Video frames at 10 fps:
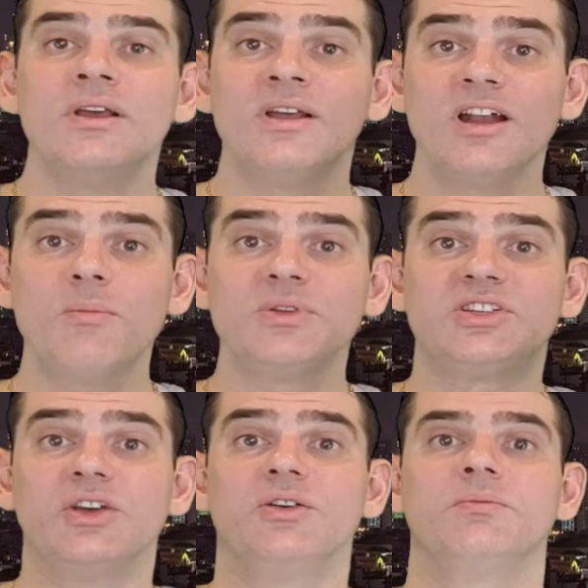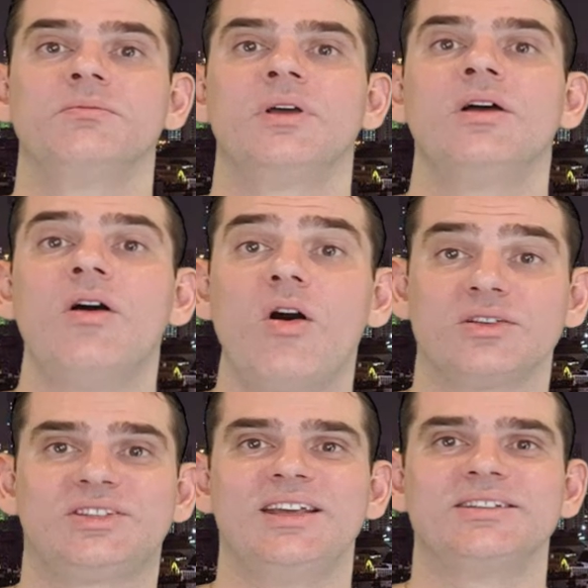Number two, hot
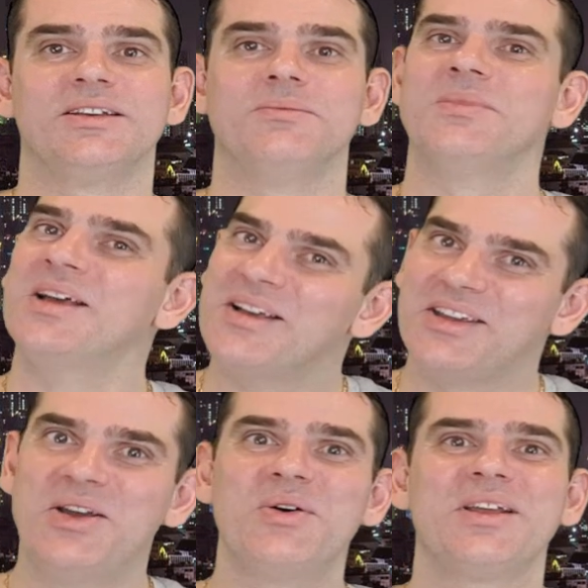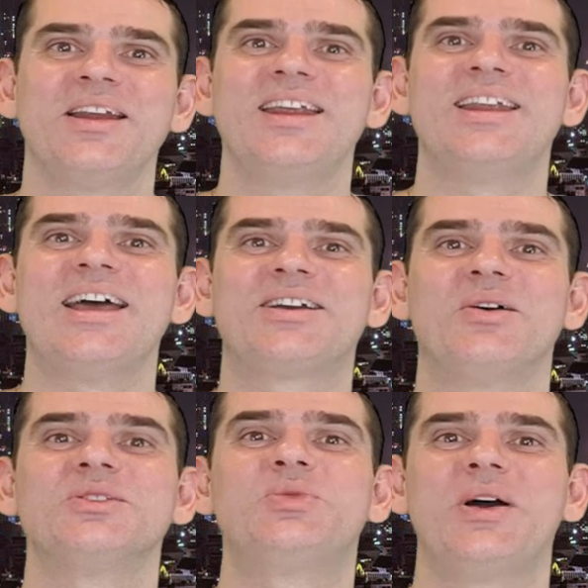season. You're going to need
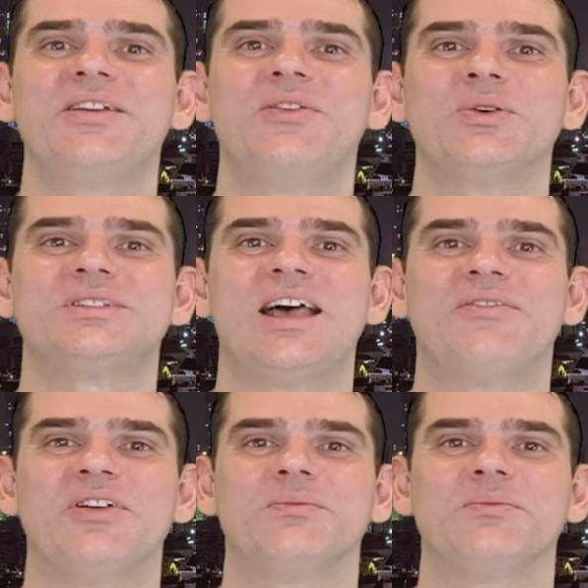aircon 24/7.